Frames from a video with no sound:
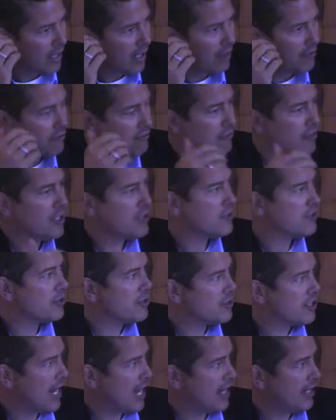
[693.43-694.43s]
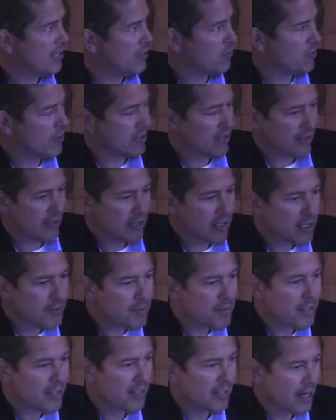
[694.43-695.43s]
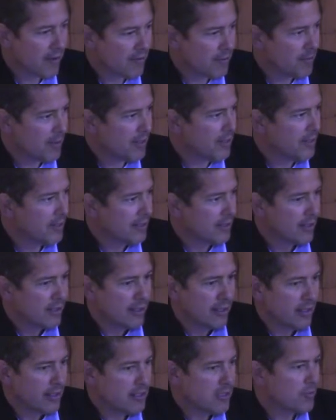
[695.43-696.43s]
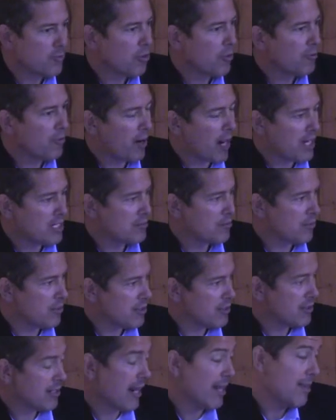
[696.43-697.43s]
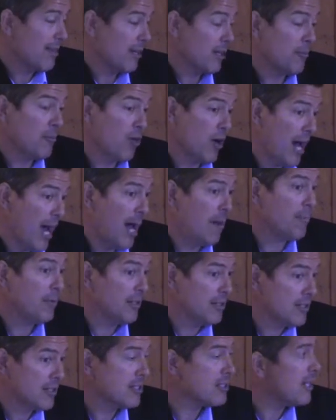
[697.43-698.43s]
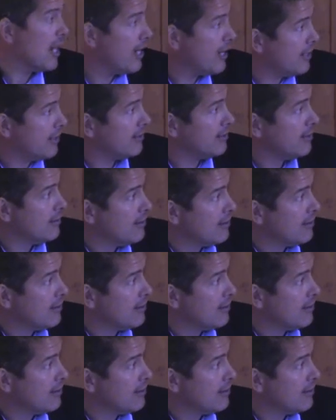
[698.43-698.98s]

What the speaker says: a freer society with limited government is a more prosperous and I think a more happy society.